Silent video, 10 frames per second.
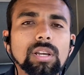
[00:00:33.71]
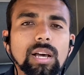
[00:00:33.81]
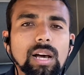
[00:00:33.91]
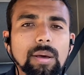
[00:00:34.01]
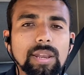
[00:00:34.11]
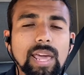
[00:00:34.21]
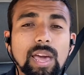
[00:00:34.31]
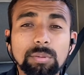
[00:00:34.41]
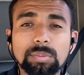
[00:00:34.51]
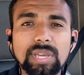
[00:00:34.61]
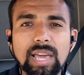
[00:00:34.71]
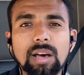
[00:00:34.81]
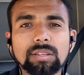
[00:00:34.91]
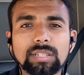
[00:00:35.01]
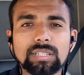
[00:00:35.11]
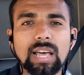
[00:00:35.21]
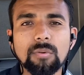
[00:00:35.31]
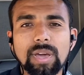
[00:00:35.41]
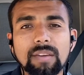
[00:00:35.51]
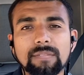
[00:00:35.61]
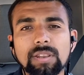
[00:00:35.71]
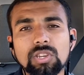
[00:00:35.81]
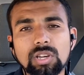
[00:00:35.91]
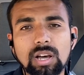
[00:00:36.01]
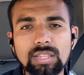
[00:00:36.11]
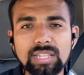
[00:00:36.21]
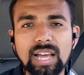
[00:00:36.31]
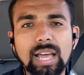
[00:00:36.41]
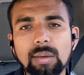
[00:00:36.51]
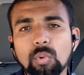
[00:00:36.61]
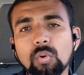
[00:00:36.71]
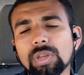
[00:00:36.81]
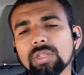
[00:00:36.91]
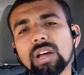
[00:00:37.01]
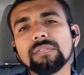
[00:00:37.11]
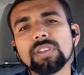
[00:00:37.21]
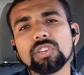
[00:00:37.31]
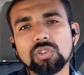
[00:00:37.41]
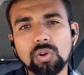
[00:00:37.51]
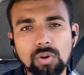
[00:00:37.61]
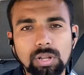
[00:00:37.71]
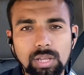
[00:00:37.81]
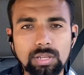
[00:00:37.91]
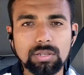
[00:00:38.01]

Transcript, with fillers: uh, and it helps me out because that way I finish on time or either I finish early.